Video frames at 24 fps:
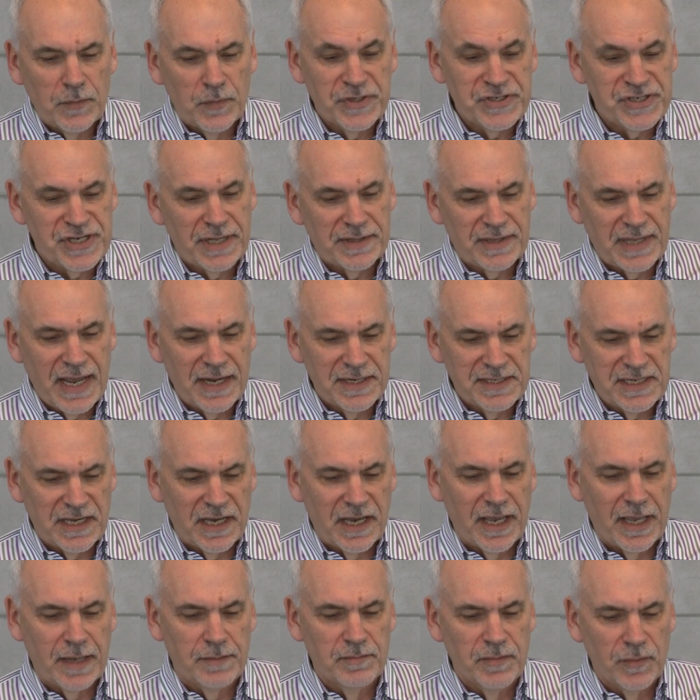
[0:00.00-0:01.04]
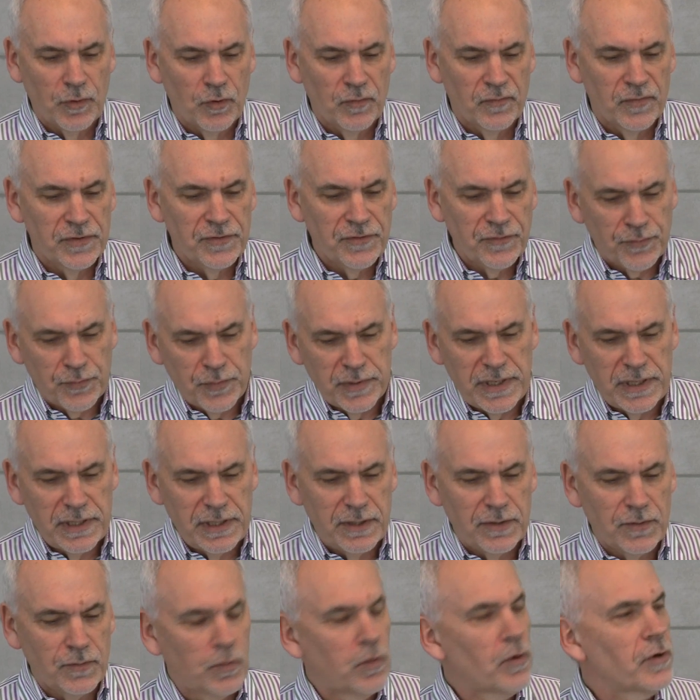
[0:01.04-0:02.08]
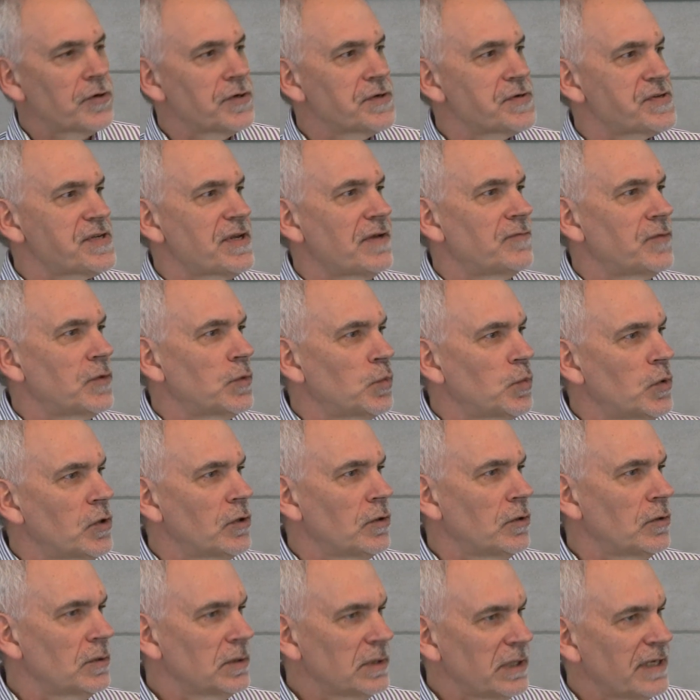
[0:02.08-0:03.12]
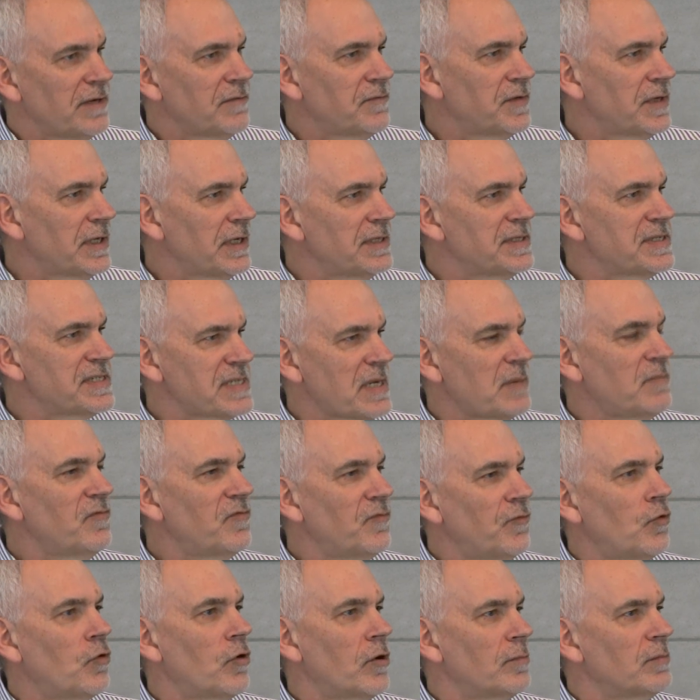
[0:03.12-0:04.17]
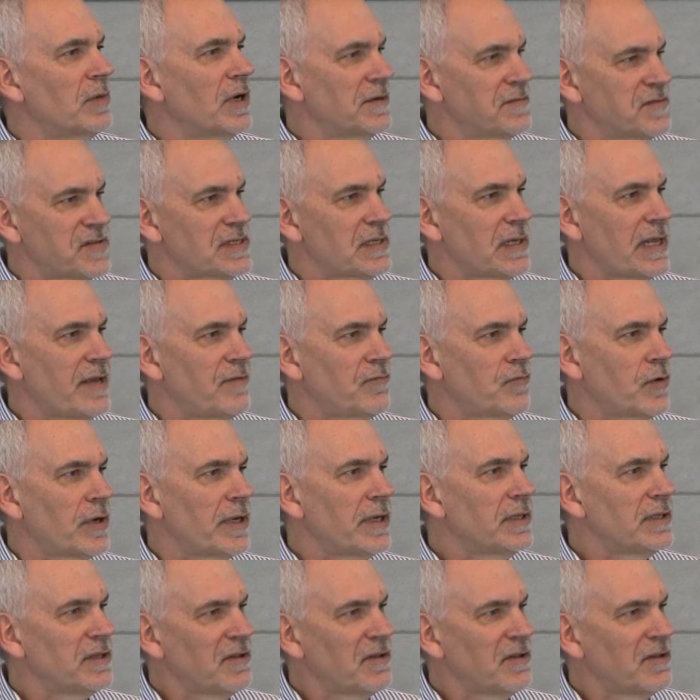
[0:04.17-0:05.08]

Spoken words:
which at that time, over 3/4 of the world lived in some form of slavery,